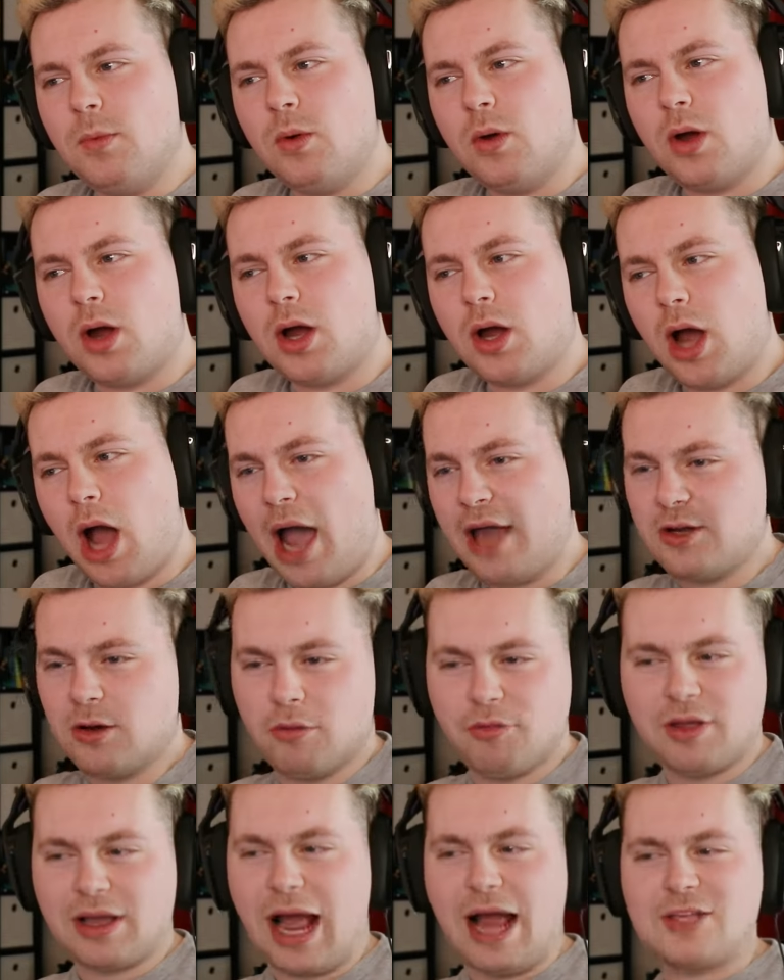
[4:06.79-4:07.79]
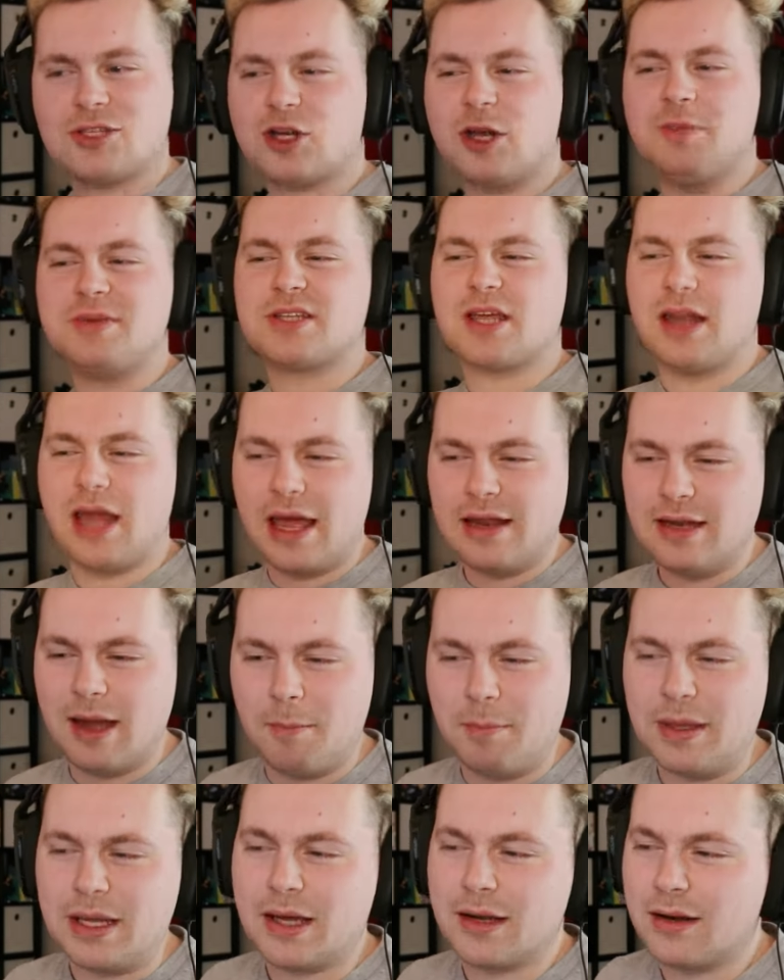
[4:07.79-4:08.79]
I don't think Ice Cream is gonna end
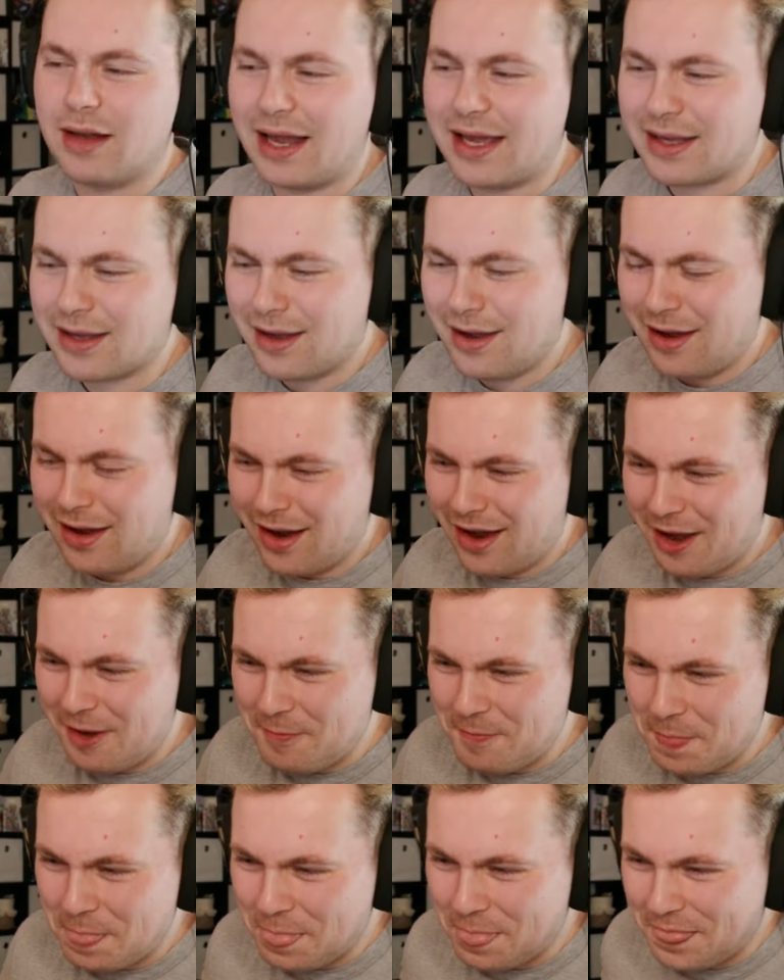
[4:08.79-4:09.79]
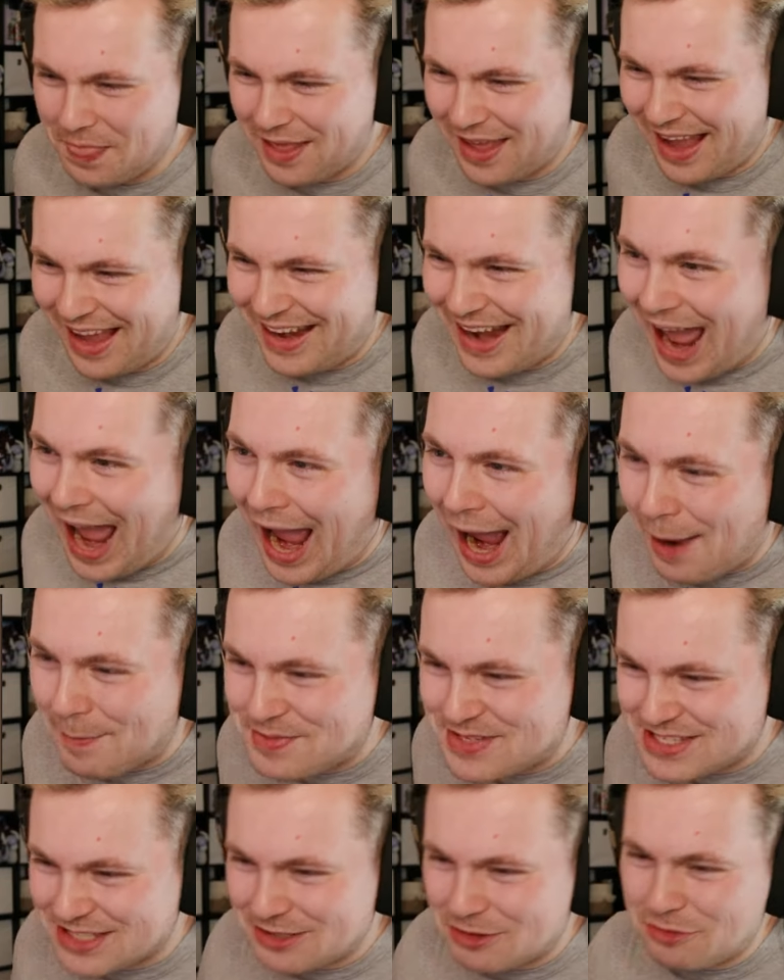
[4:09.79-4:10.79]
up being like an
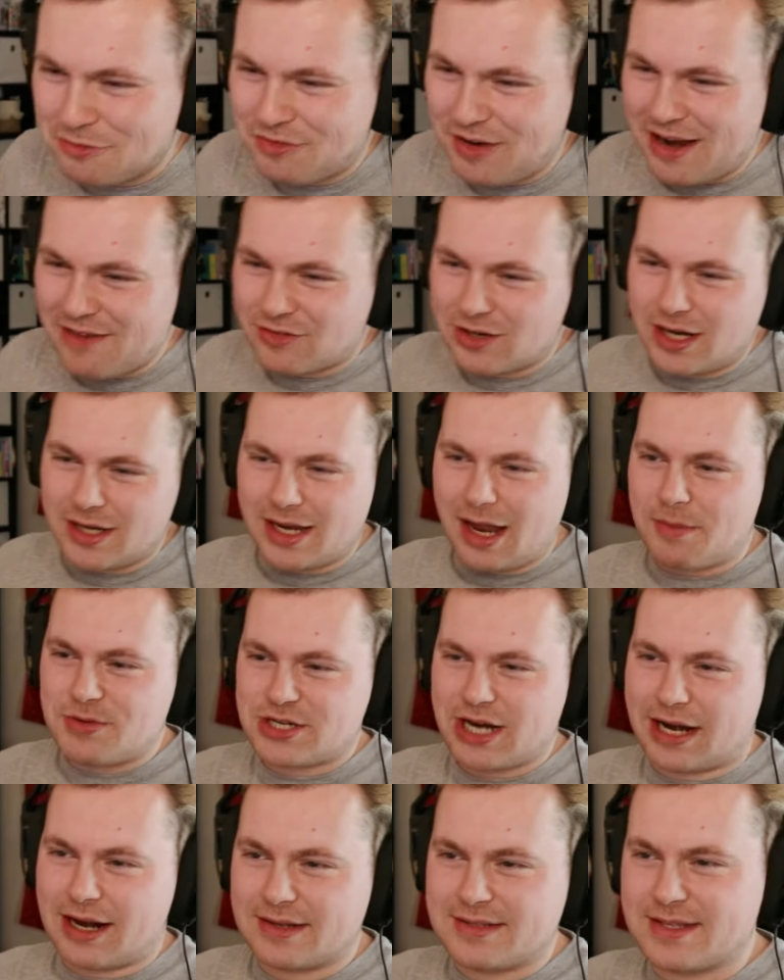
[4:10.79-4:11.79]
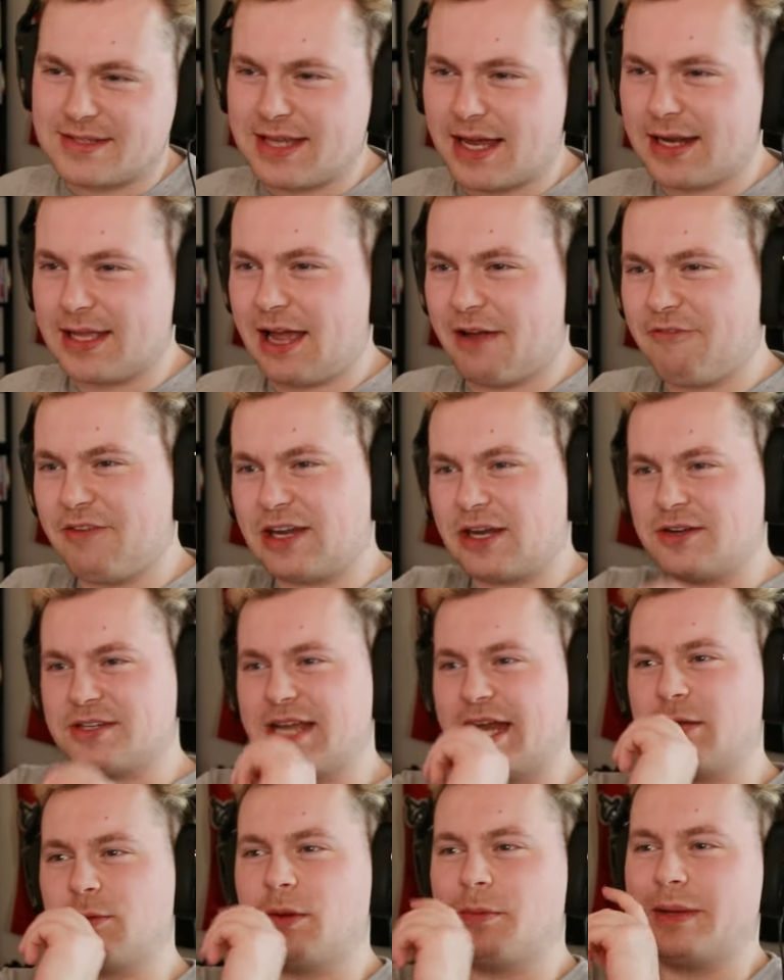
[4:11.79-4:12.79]
absolute favorite. Yep, shout out to Teddy. I figured
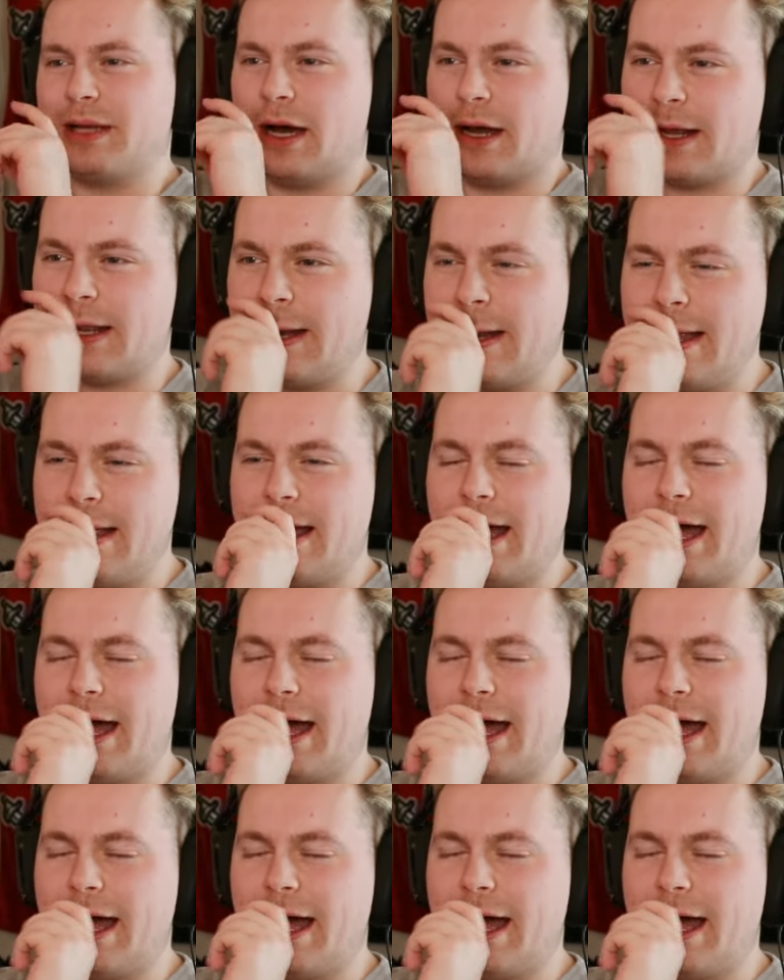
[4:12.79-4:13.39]
Teddy would be on it.